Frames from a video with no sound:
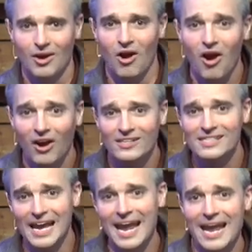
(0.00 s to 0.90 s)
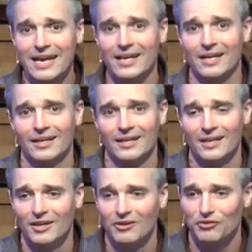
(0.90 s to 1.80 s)
Our hearts ache
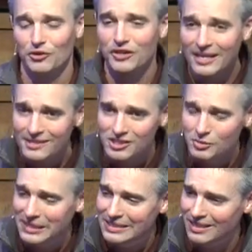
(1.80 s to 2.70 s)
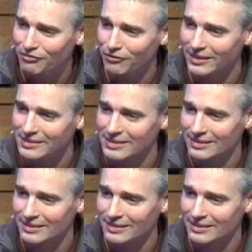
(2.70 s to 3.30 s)
for things to be different.